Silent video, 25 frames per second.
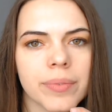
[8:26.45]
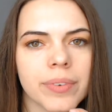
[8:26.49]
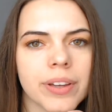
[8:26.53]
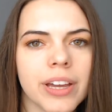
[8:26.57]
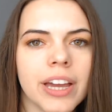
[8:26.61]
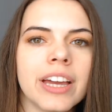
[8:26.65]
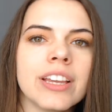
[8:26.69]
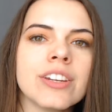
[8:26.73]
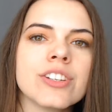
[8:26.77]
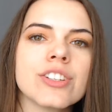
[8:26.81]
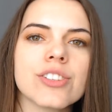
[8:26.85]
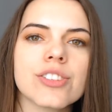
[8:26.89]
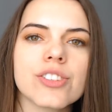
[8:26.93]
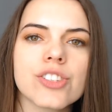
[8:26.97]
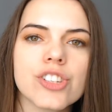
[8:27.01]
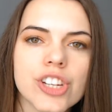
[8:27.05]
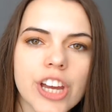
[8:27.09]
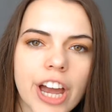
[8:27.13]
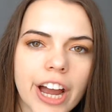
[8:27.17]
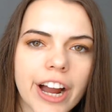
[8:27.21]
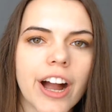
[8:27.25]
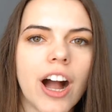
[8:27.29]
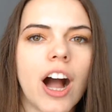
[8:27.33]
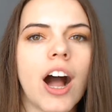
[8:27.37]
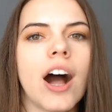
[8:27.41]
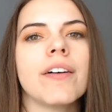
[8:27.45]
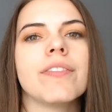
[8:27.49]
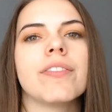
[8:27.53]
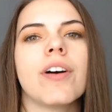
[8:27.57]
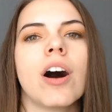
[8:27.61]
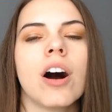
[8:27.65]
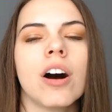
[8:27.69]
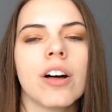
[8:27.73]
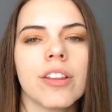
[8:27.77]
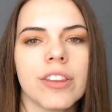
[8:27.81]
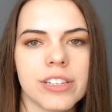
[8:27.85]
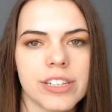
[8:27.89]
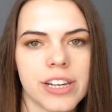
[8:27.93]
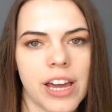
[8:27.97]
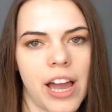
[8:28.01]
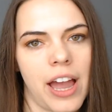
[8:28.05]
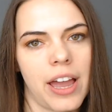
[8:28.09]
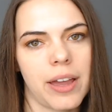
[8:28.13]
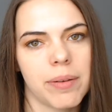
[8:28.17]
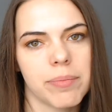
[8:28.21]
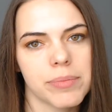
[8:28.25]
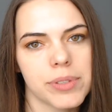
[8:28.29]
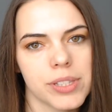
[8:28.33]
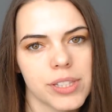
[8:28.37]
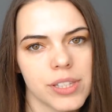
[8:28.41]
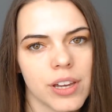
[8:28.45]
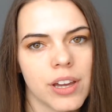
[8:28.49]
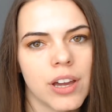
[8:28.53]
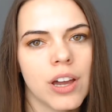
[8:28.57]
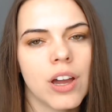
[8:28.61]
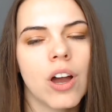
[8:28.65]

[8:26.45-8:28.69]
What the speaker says: and just check off all the times.